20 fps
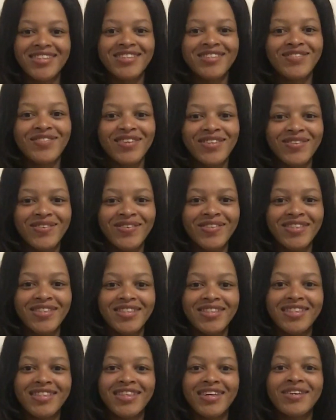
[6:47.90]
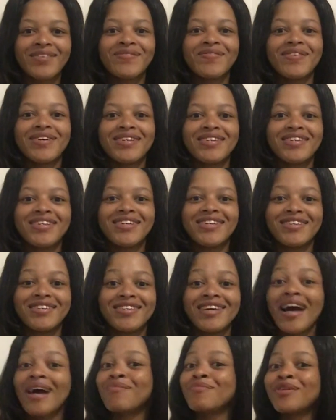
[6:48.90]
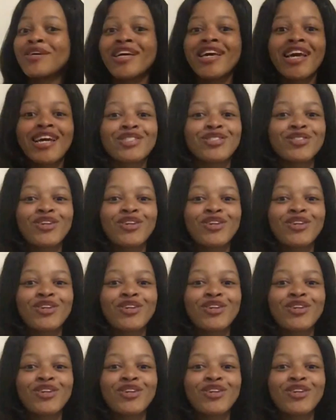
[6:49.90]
one, or that one. Now I'm looking at